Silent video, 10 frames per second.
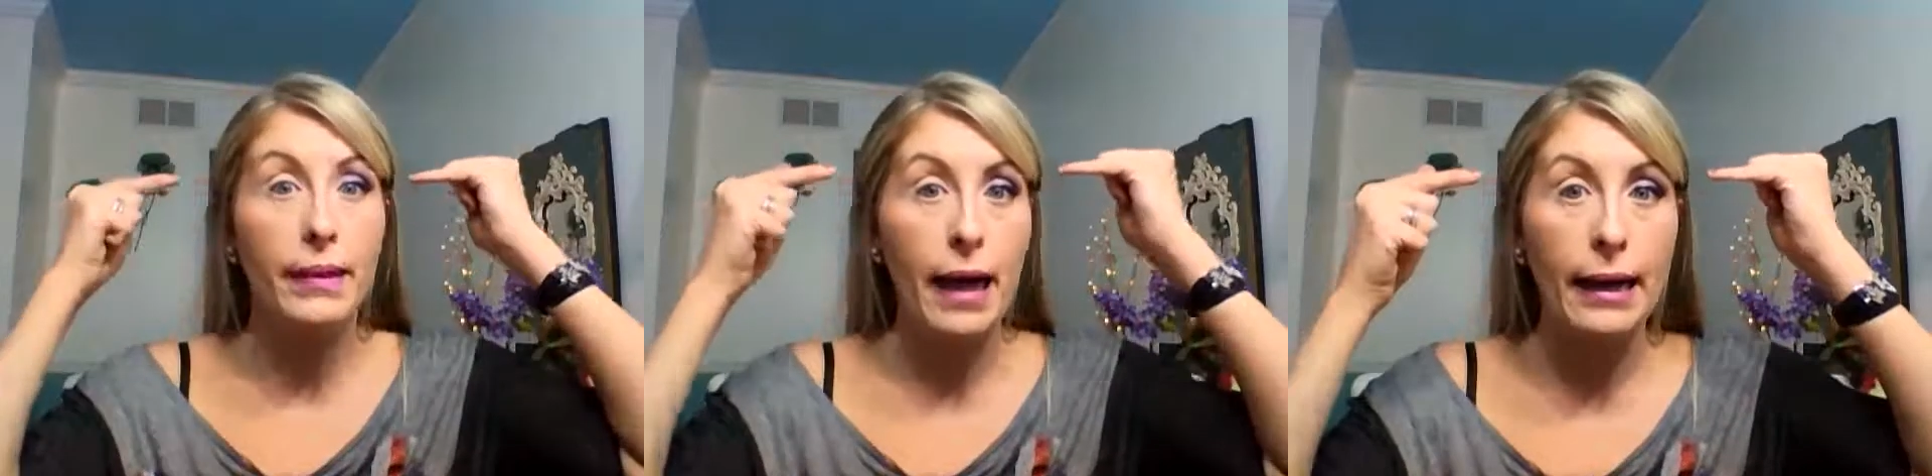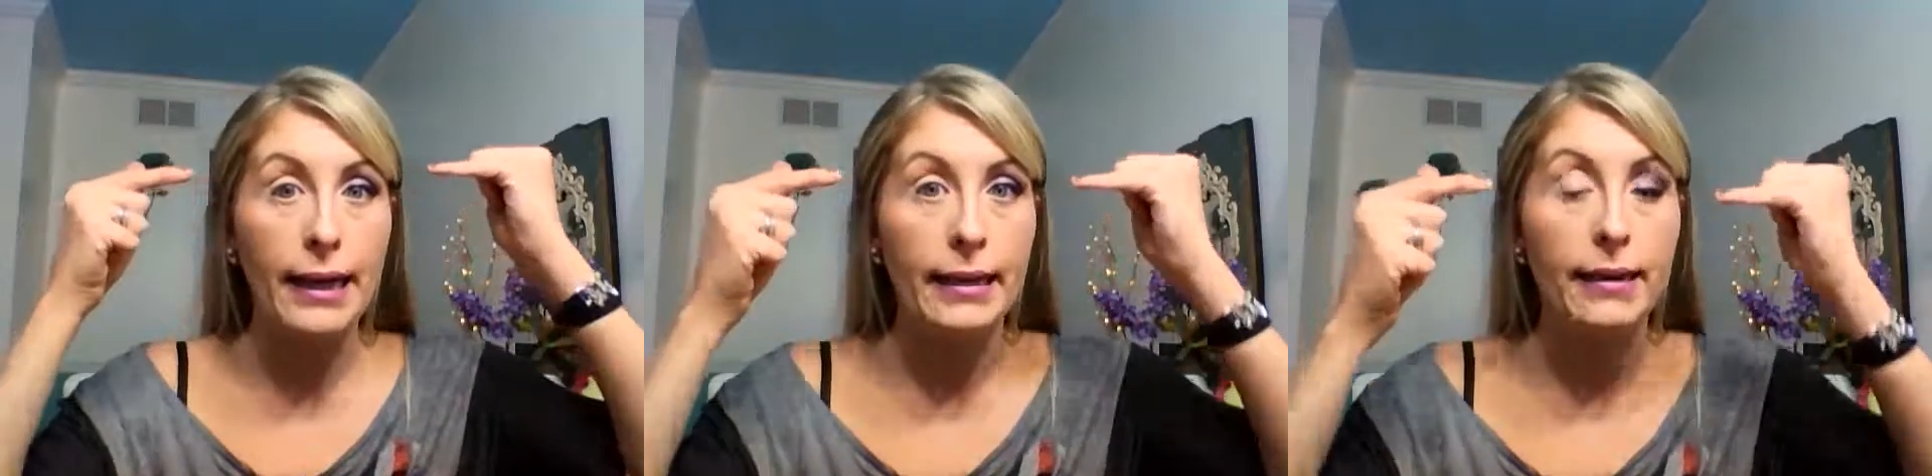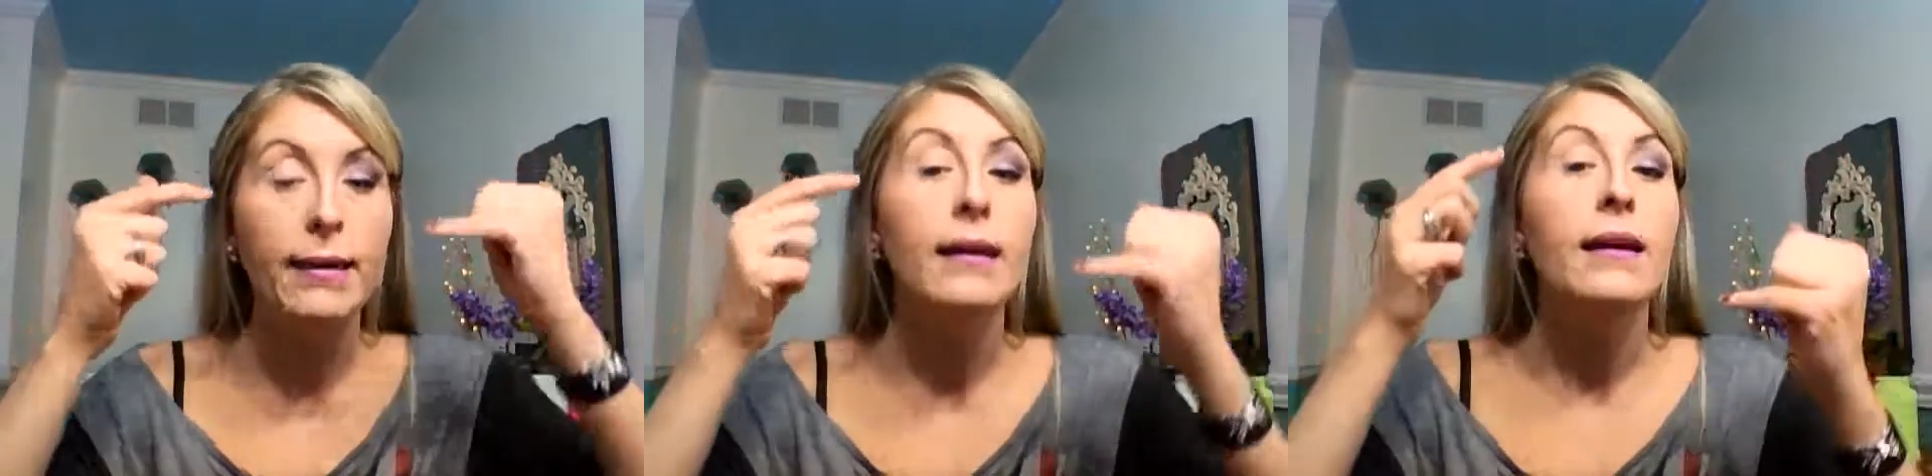line.
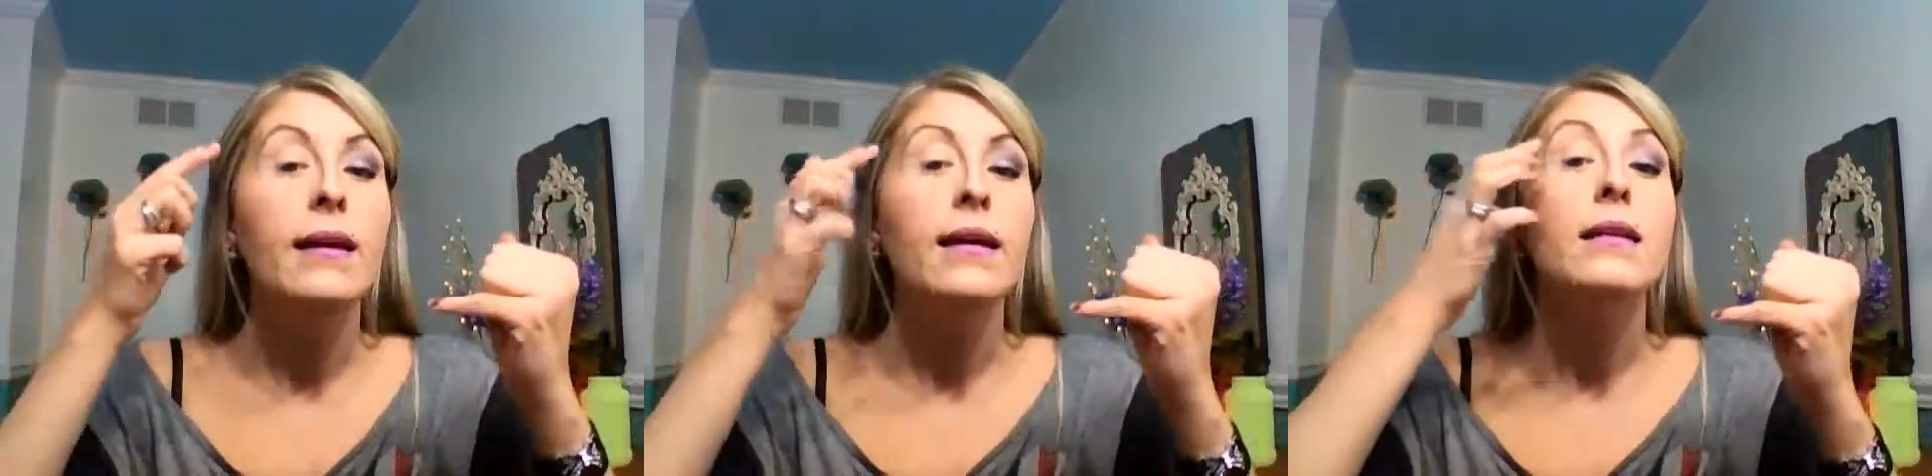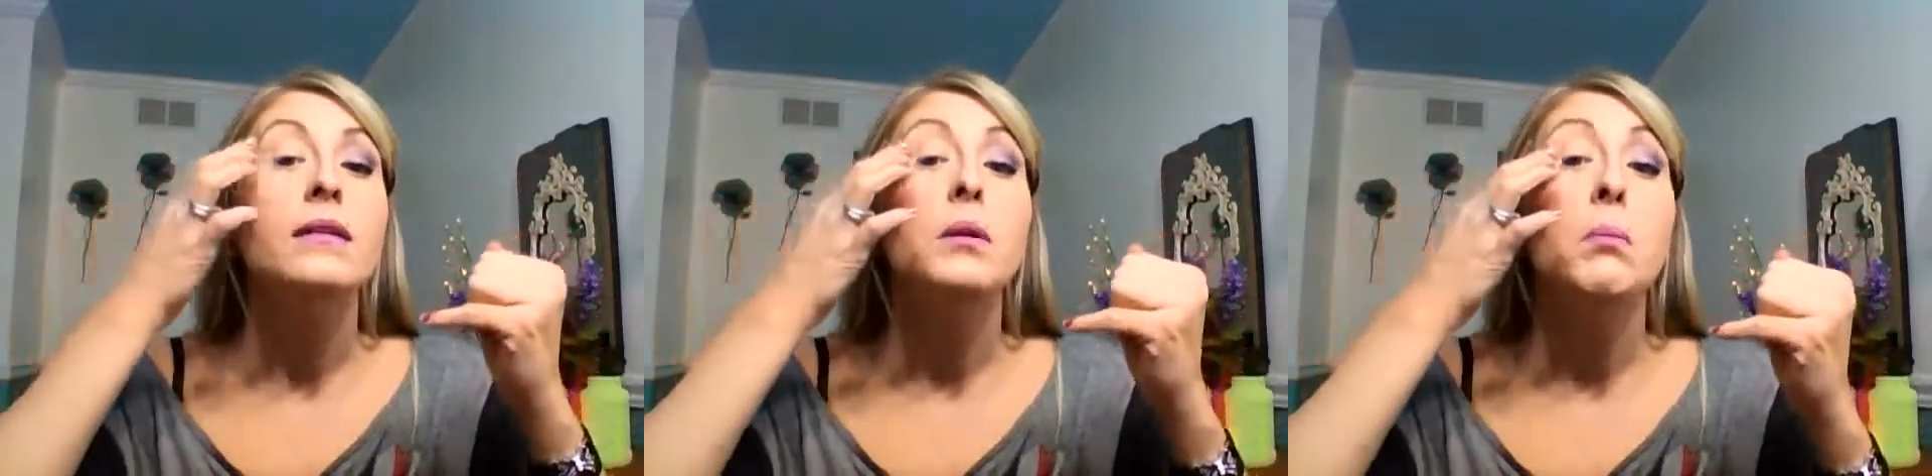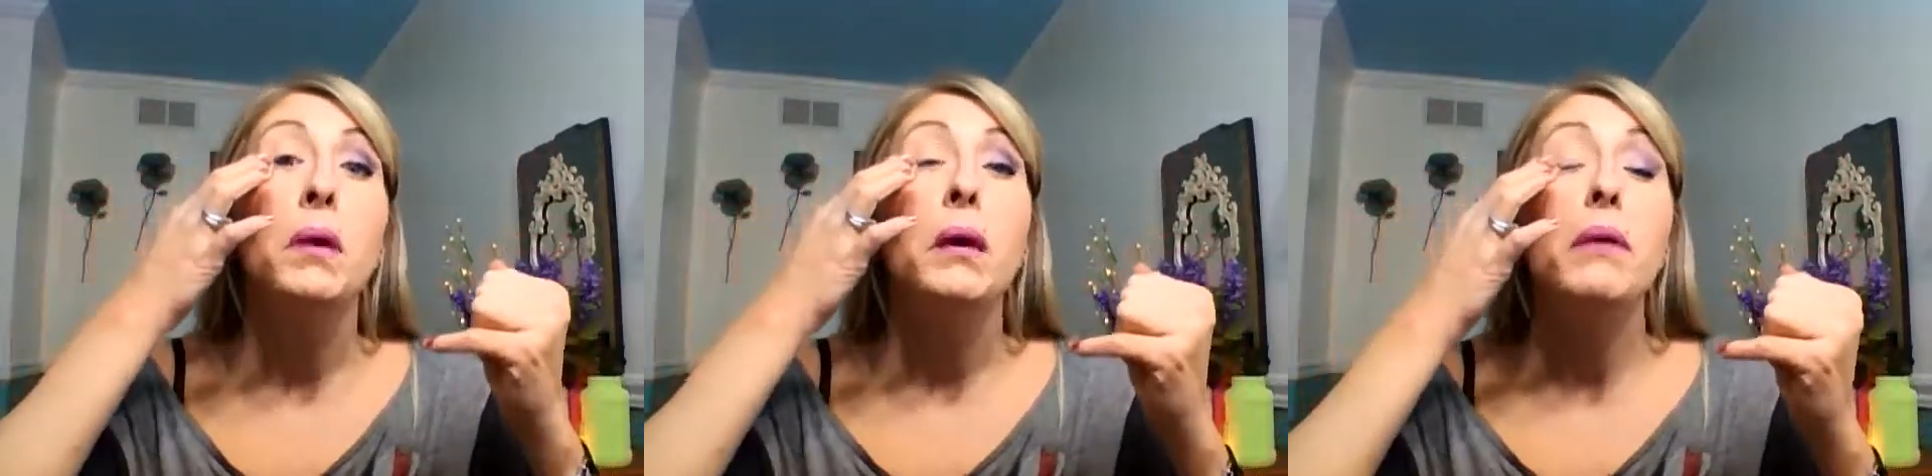
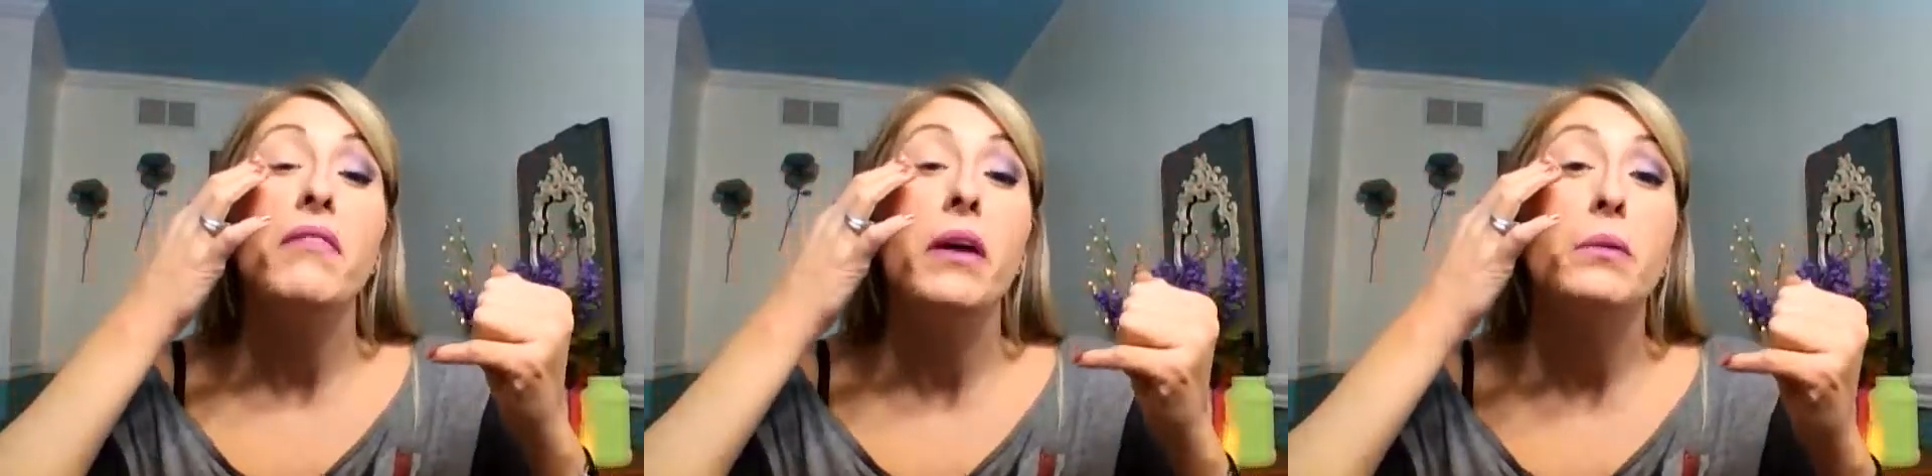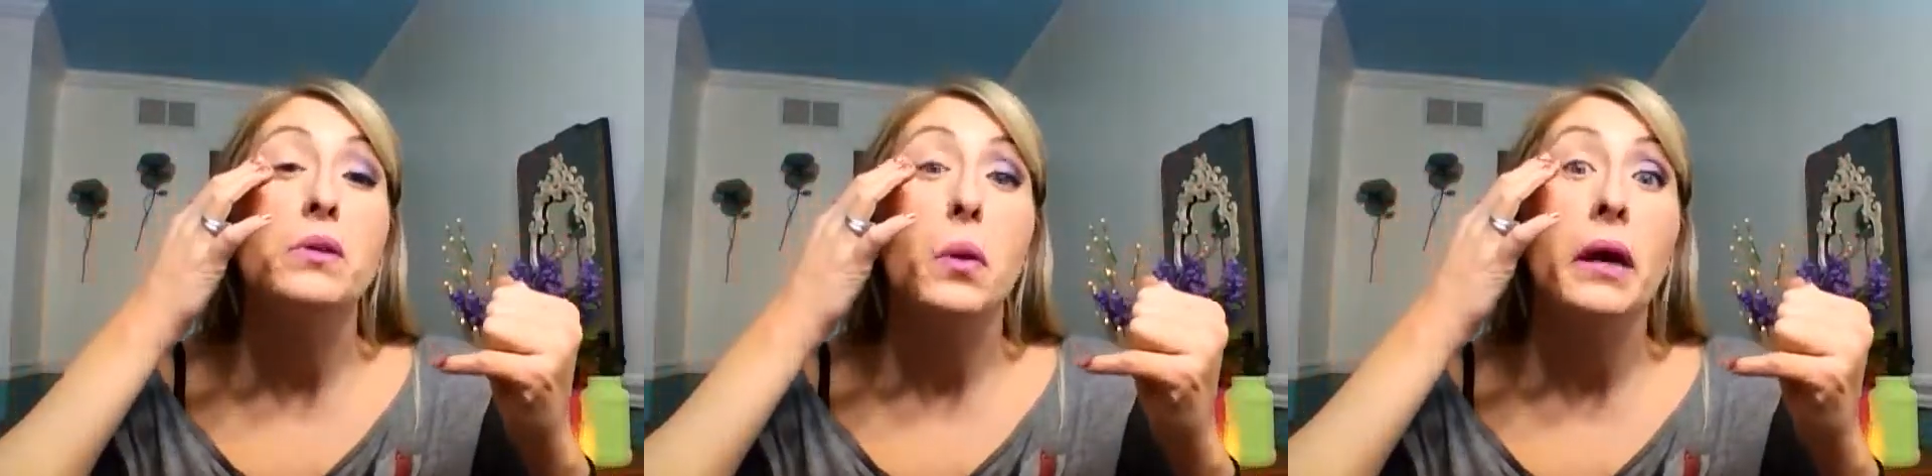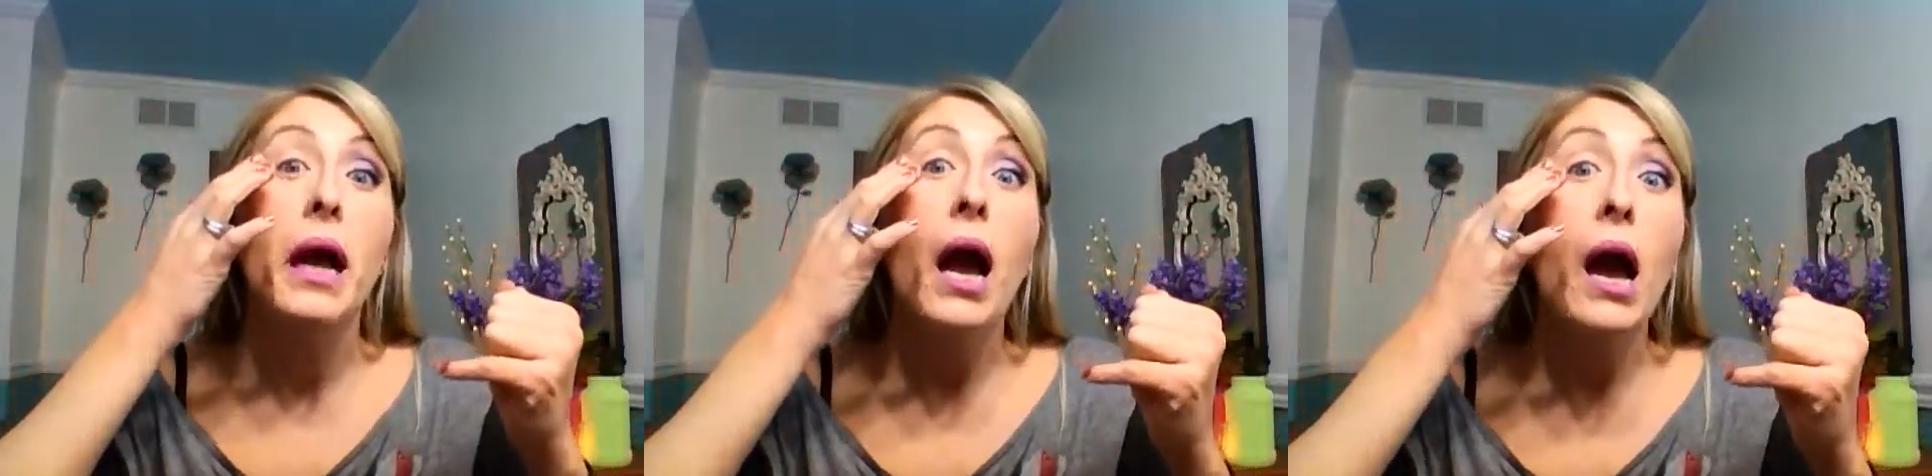Maybe if I was going